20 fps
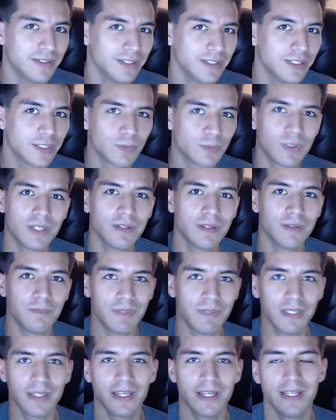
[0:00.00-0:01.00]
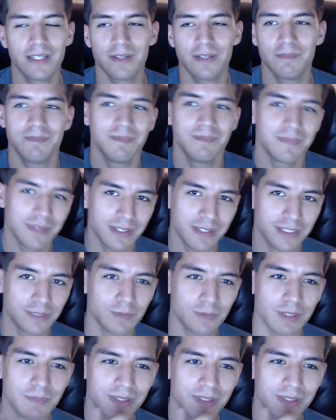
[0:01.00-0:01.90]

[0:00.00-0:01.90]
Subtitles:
You just want to be like you want